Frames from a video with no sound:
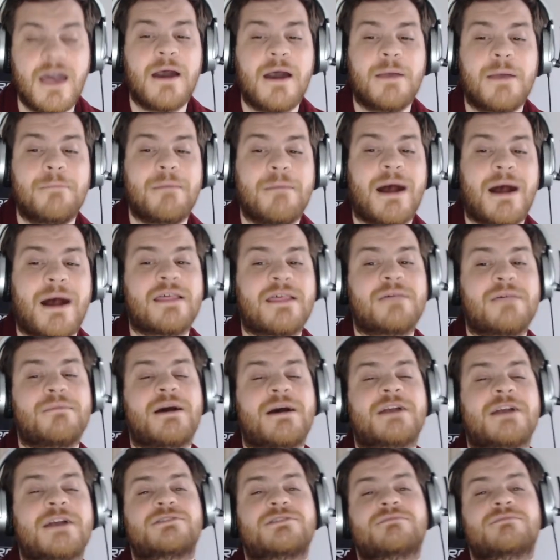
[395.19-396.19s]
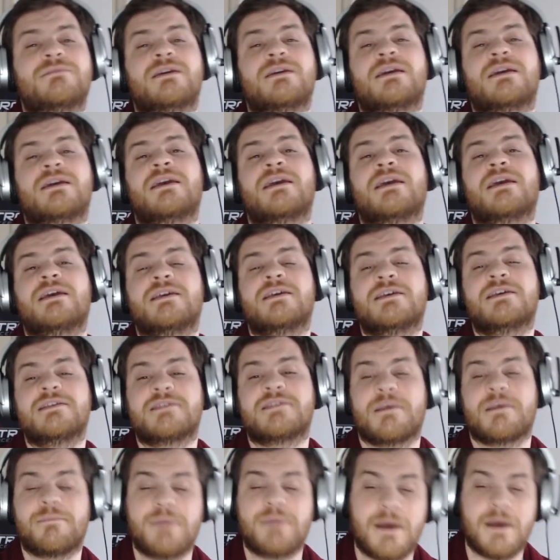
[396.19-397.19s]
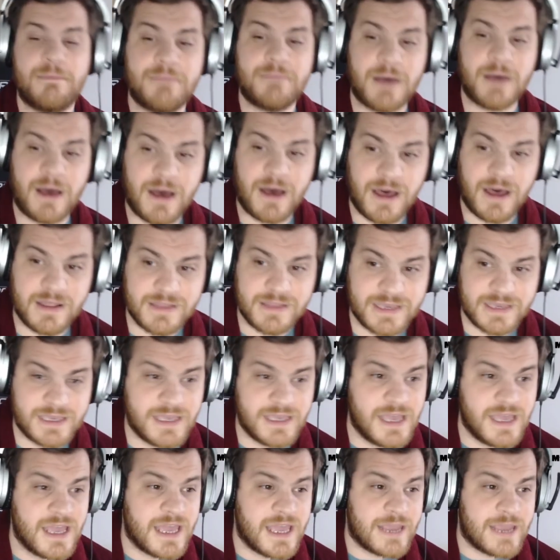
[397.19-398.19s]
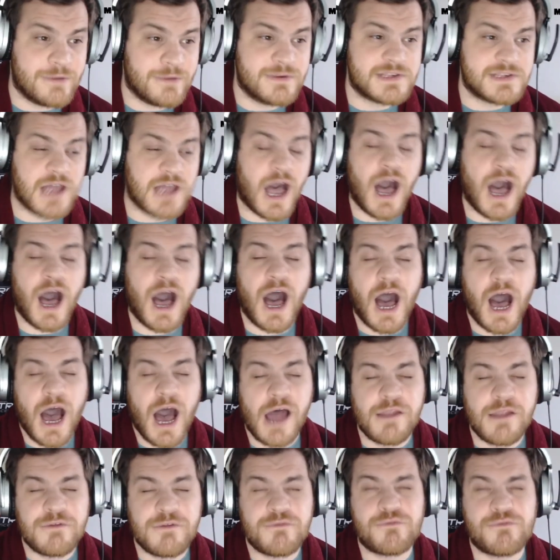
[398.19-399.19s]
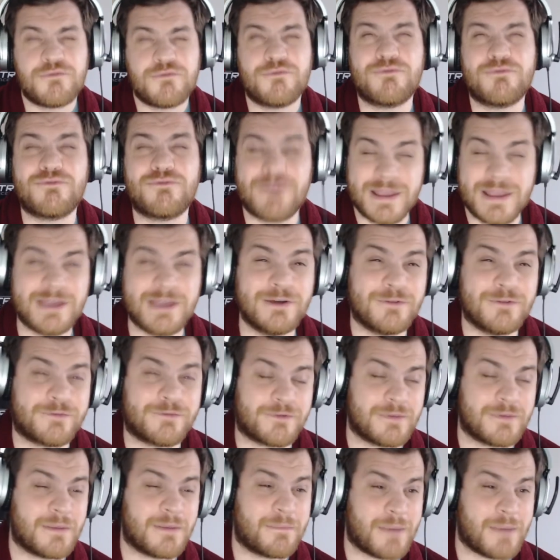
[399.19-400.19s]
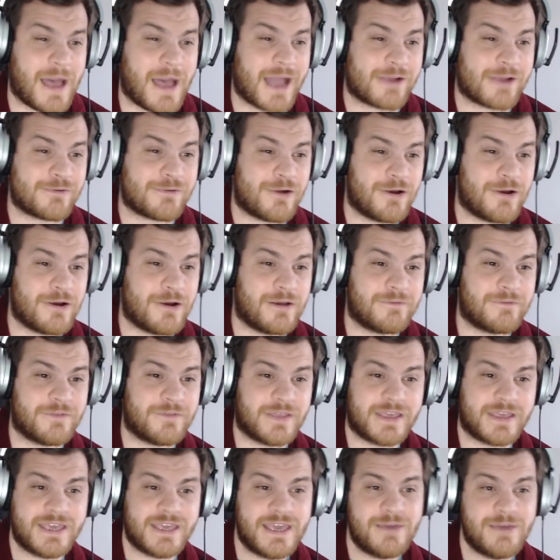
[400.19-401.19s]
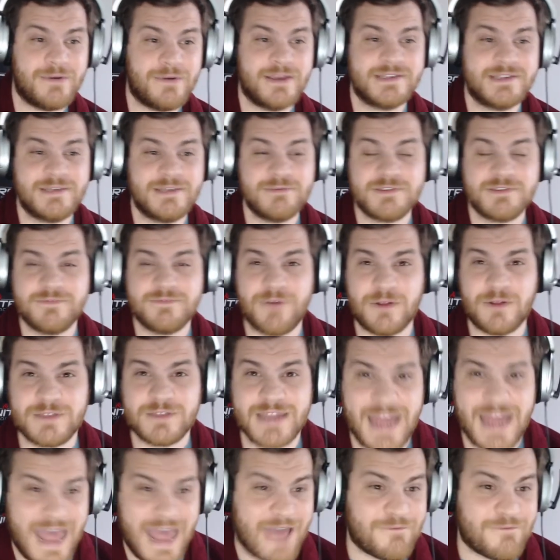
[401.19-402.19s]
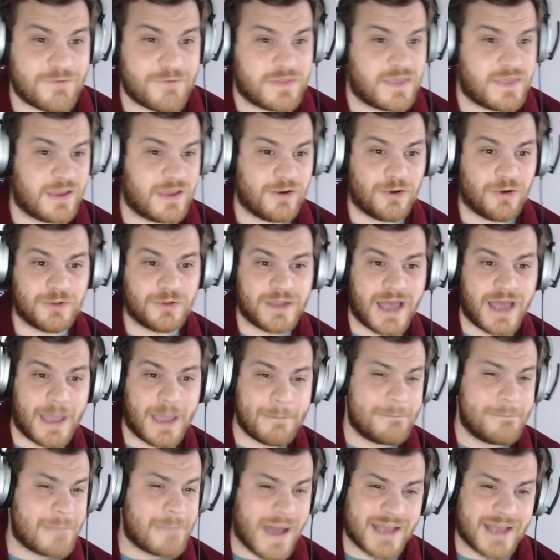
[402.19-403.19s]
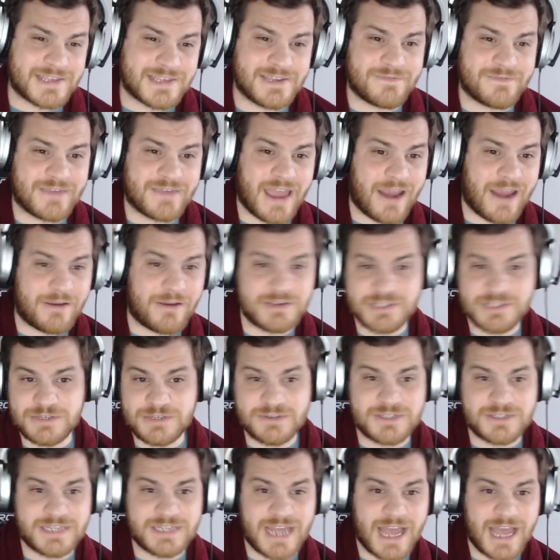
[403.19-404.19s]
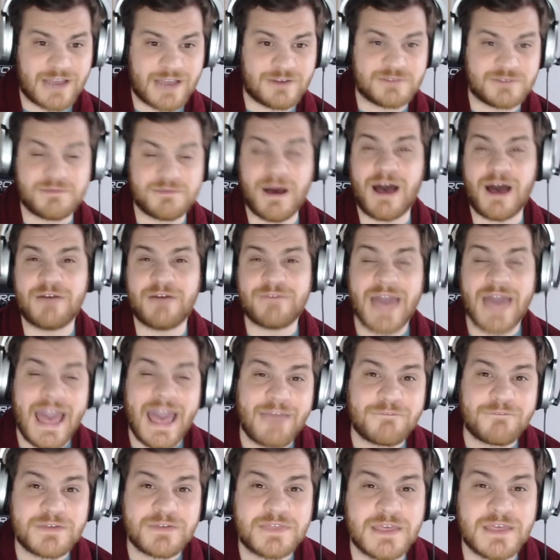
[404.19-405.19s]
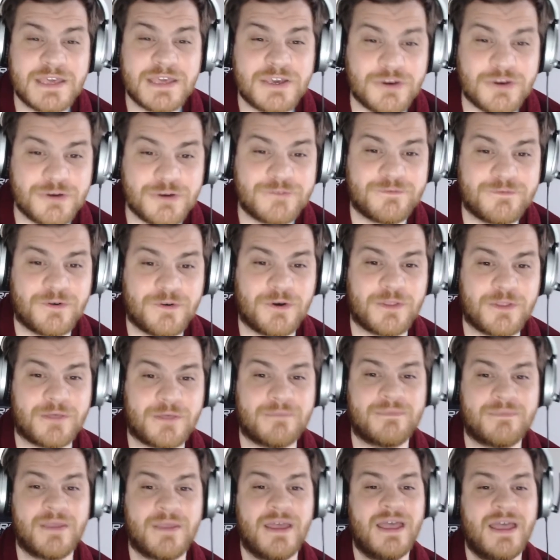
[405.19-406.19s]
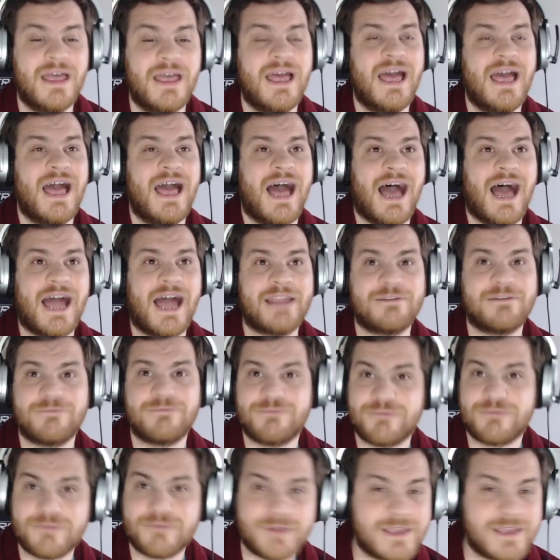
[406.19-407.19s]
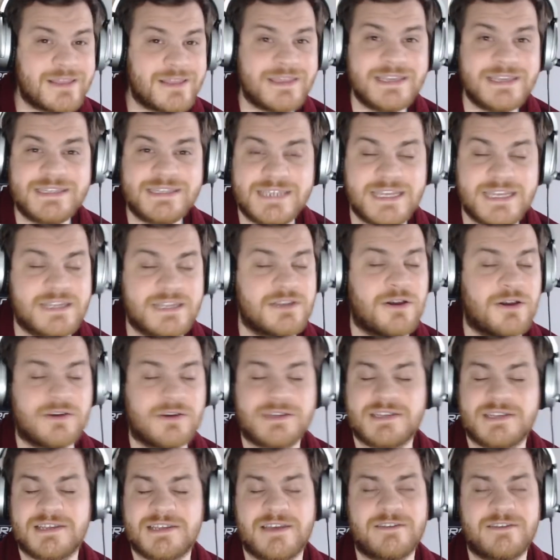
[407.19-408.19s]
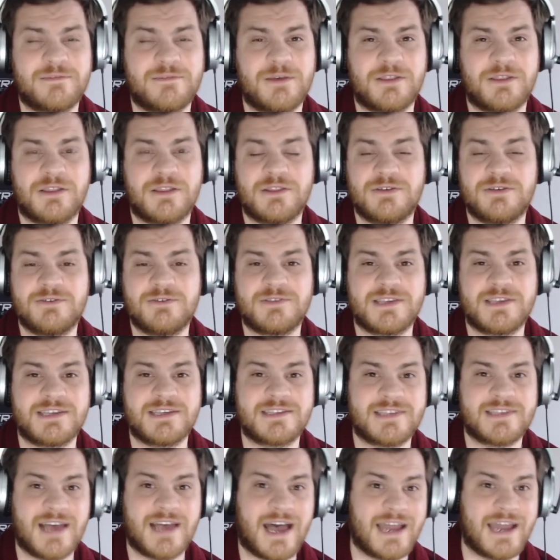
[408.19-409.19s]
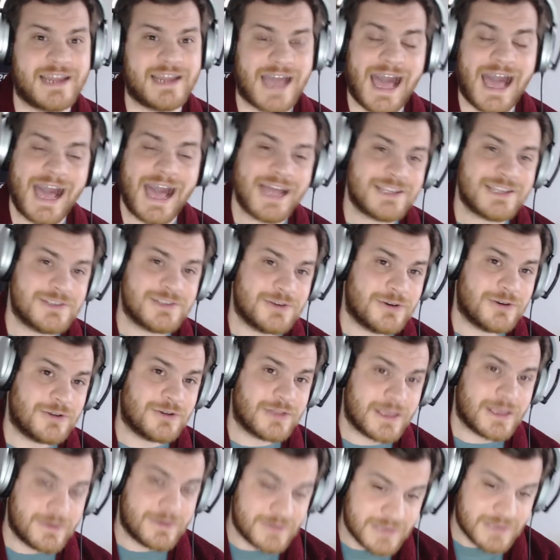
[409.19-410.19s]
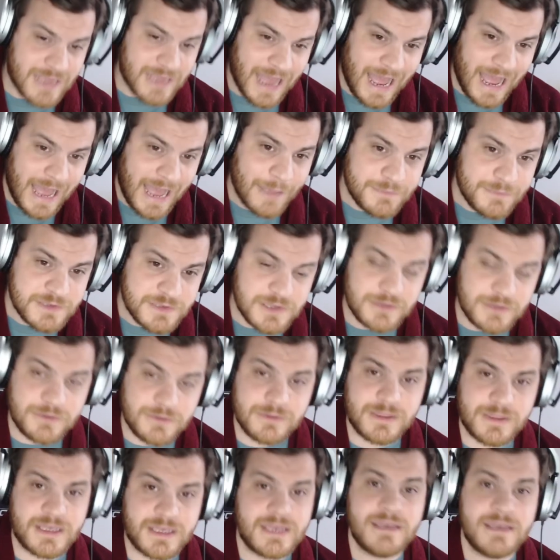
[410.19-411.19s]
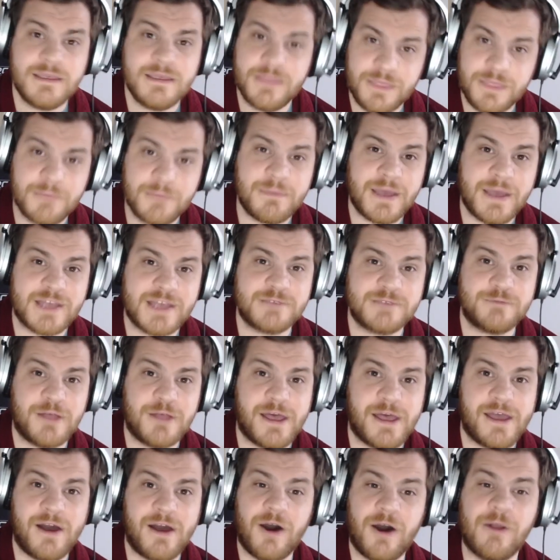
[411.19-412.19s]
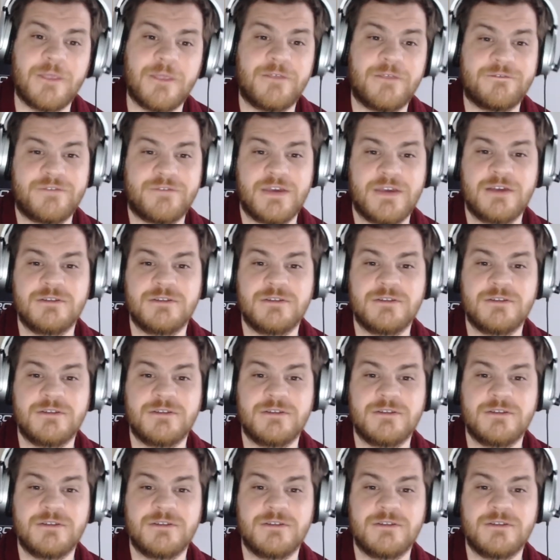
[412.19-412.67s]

Man of the match for me is Papali. He was unreal from the back row for the Kiwis. He was involved in everything all night. Massive carries, huge tackles, part of everything good for them. And really did not deserve to be on the losing side at all. He was absolutely the best player on the field.